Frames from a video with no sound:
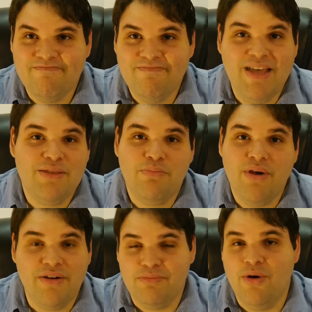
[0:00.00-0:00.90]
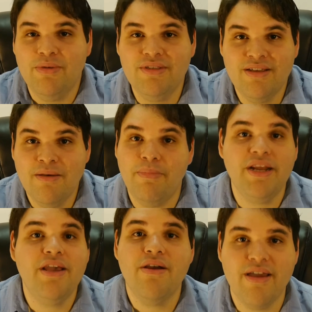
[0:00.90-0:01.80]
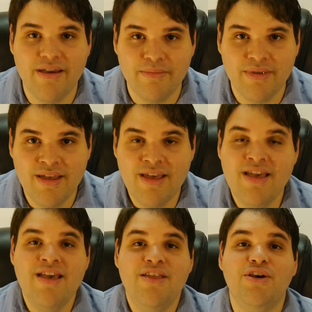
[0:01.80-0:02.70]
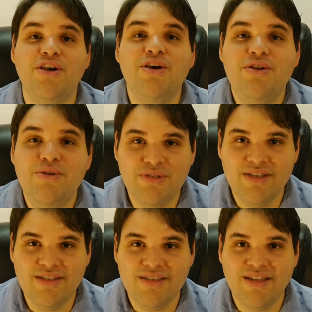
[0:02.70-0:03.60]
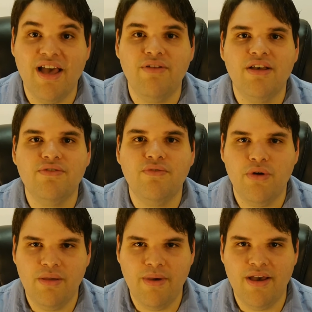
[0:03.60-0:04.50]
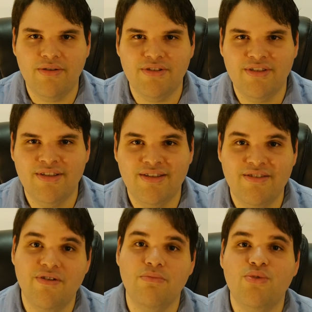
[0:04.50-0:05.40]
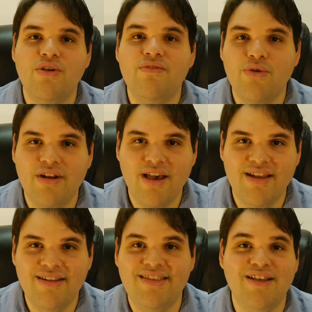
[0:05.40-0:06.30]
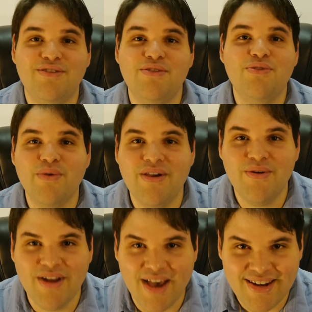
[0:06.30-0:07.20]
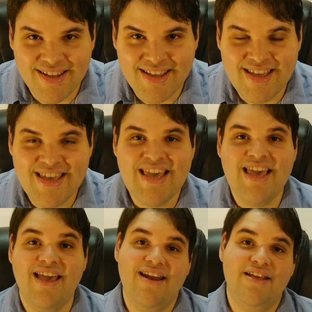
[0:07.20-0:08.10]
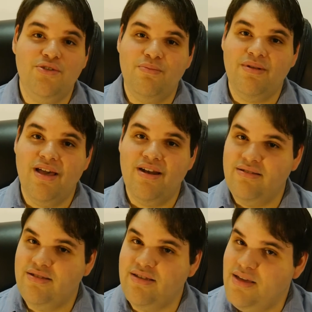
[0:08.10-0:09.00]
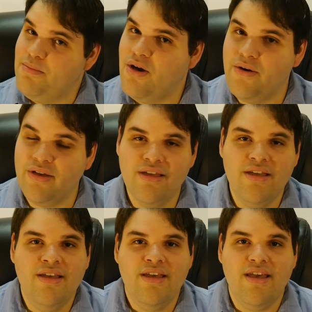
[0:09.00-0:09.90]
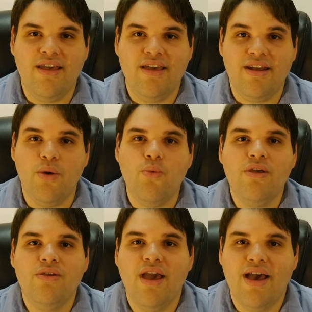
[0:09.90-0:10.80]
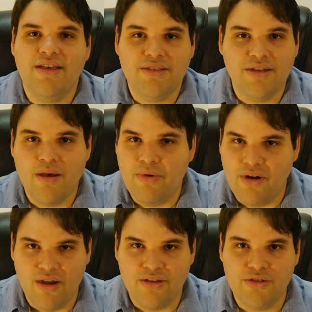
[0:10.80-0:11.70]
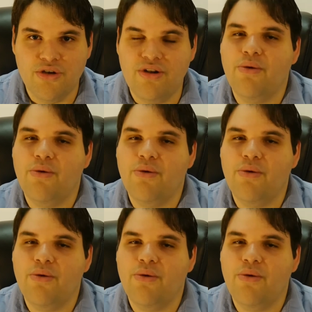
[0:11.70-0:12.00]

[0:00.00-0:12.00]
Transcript: Not the proudest moment, but here I am. The good news is I've lost 40 pounds from 349 down to 309, and I do plan to keep going, and I want you guys to come along on the journey.